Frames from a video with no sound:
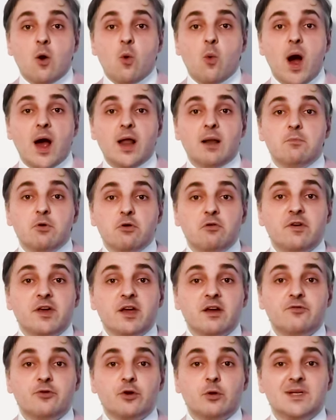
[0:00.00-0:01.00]
While
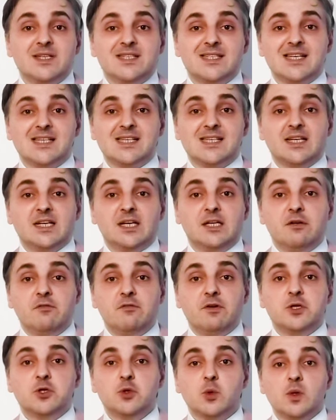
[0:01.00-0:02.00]
moving from assessing an
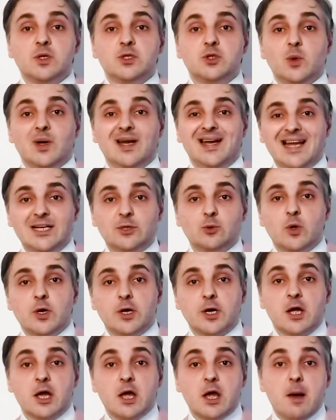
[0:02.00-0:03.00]
individual to a
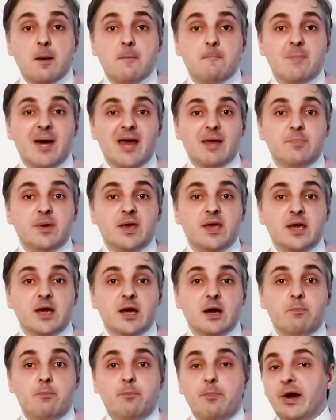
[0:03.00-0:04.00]
network may
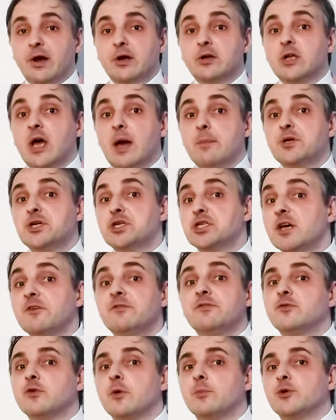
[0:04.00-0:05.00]
be a paradigm
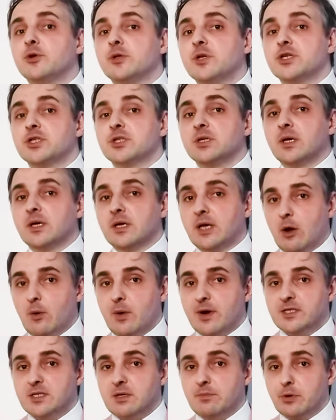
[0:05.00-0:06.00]
shift from traditional
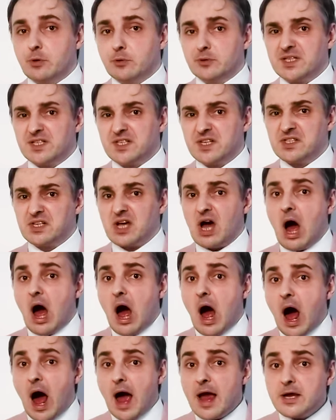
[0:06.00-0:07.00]
KYC processes,
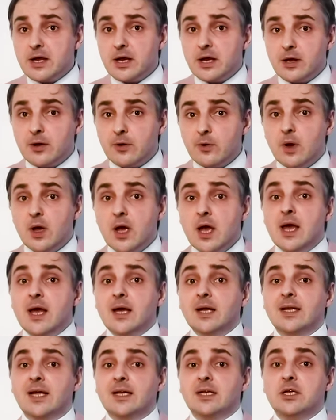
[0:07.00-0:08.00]
I know
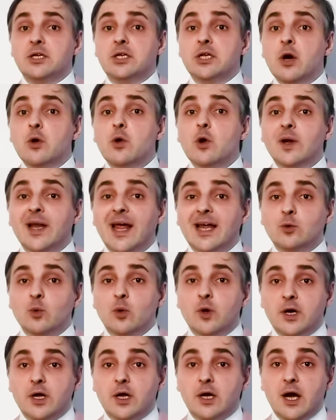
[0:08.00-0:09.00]
that Know Your
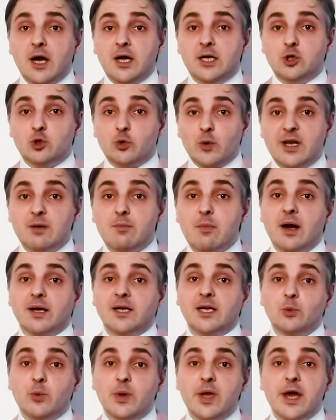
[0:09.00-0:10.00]
Network, a trademark
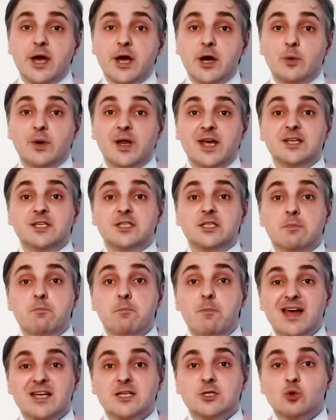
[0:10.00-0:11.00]
that we own, is the
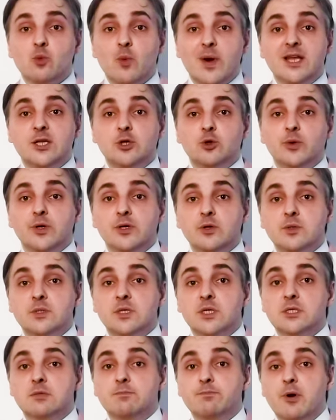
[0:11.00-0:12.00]
best way to
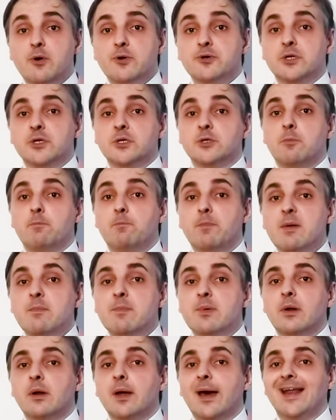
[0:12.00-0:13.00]
reduce exposure to
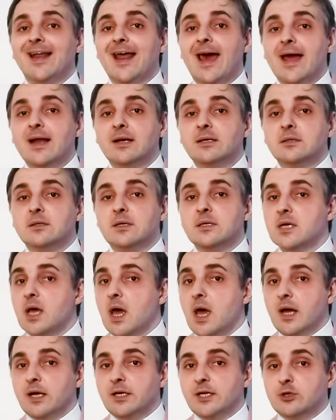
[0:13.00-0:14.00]
people and entities
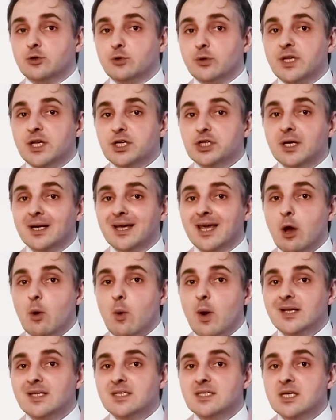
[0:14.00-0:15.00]
that traditional
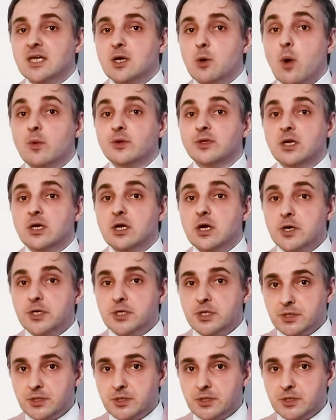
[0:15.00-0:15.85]
KYC won't alert